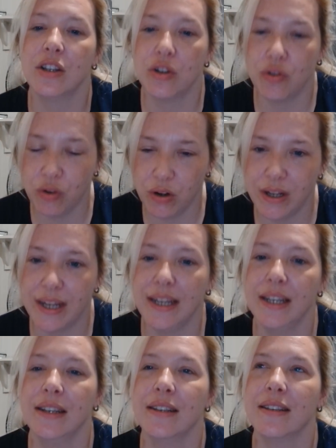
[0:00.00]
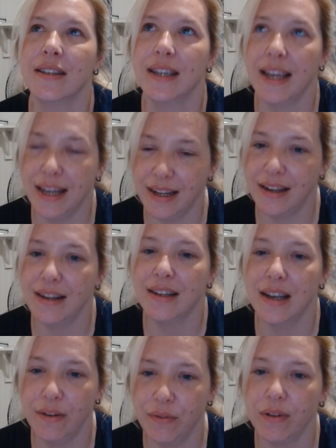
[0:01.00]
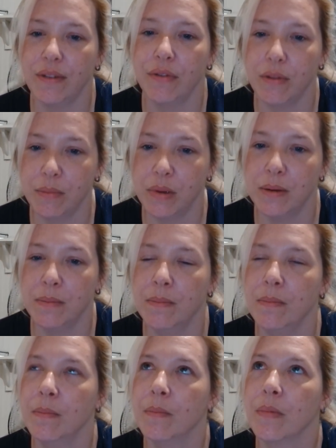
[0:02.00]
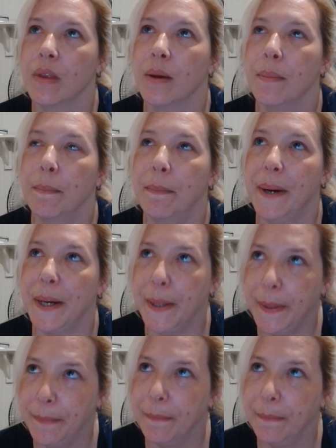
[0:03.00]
try to get a delivery from them, but